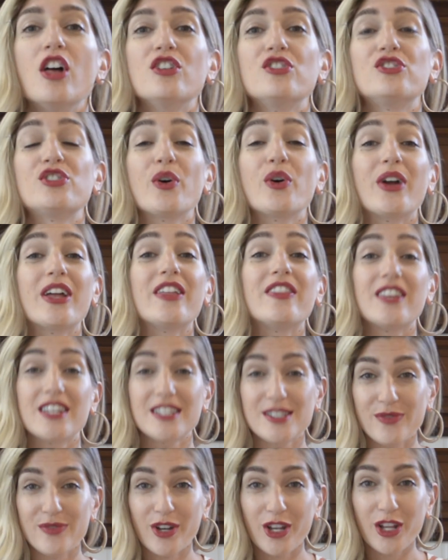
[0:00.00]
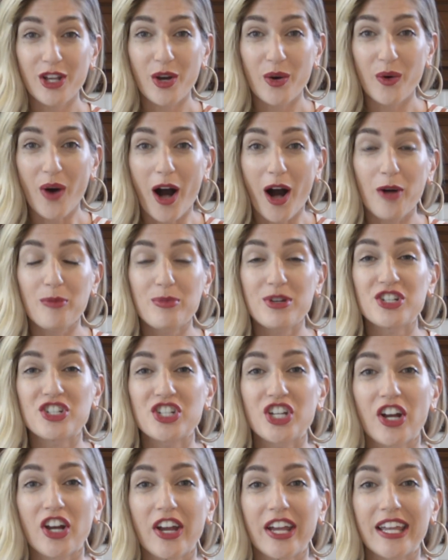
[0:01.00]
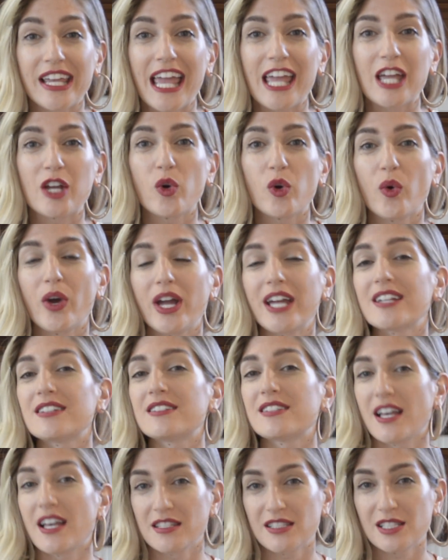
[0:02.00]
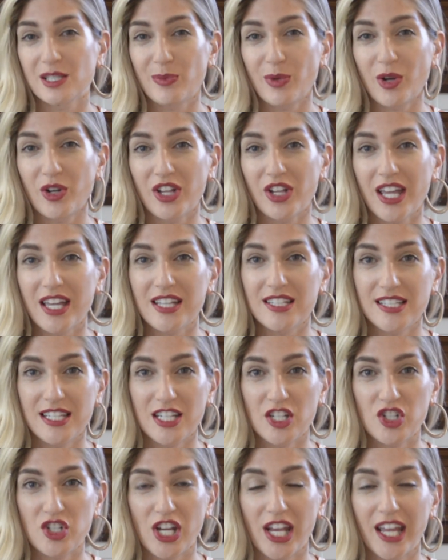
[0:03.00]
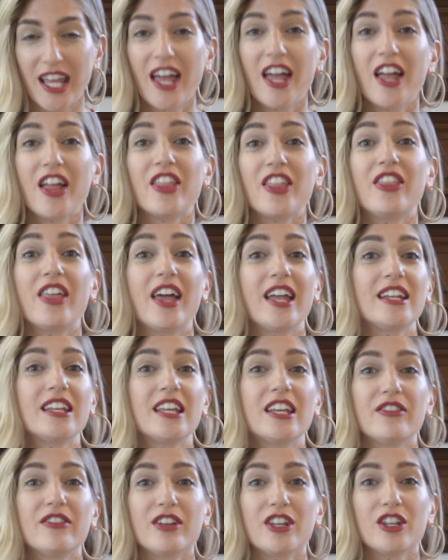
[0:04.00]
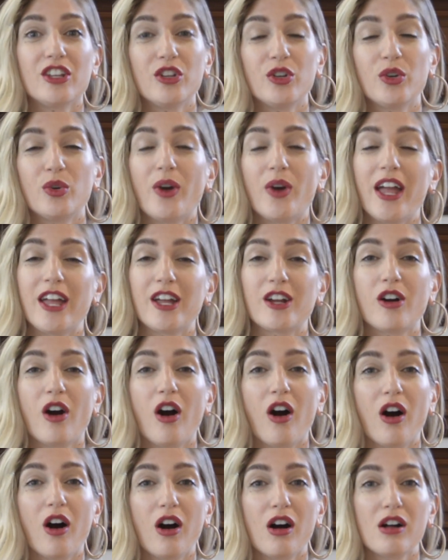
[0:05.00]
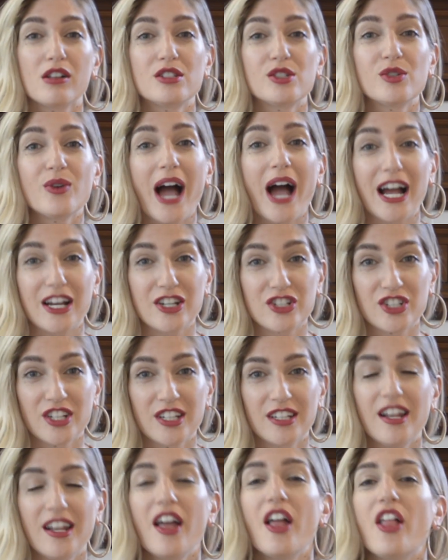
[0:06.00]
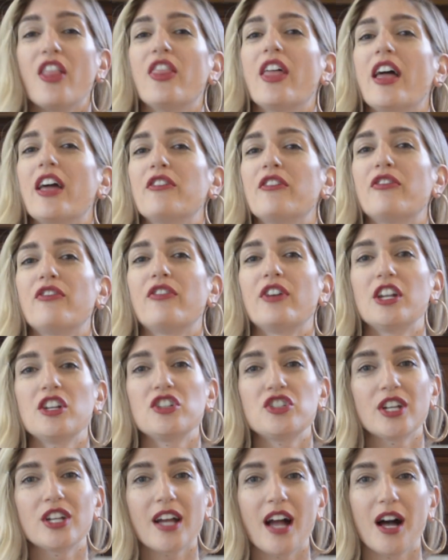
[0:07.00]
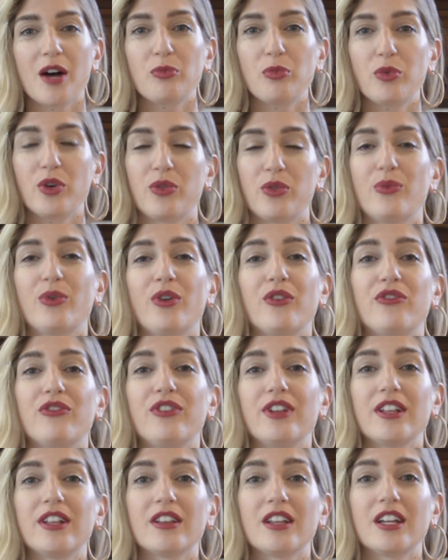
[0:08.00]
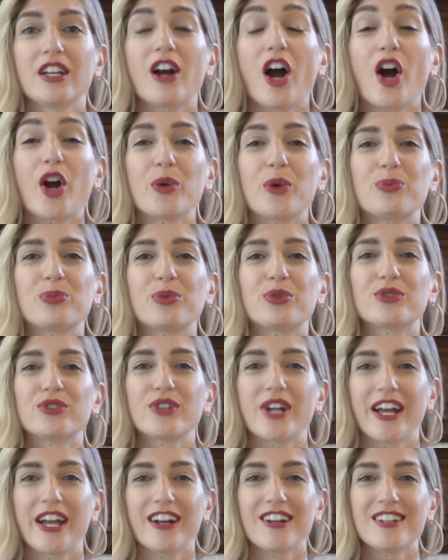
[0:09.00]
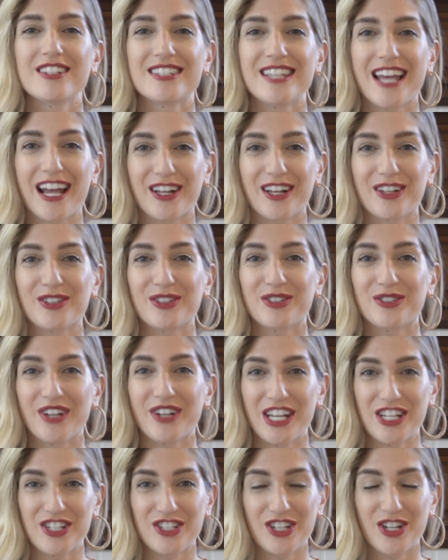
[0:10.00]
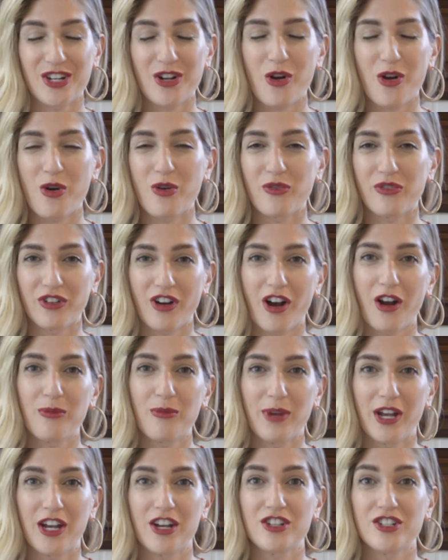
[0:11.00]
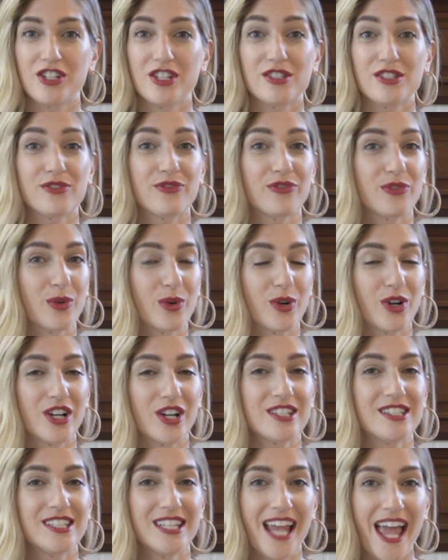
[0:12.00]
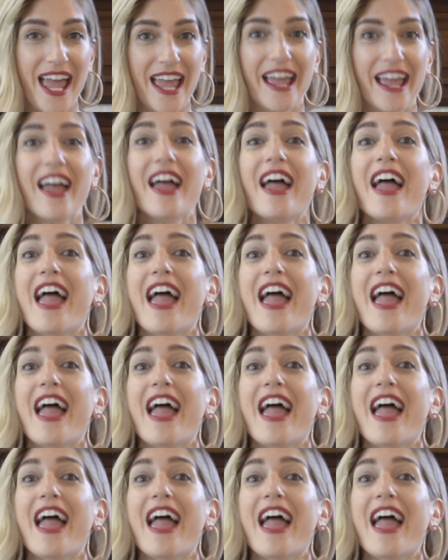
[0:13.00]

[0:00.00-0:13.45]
So in this video, I'll be sharing a quick testimony and teaching, then giving you a call to action, then finishing up with revealing our prayer declaration over our marriages for today.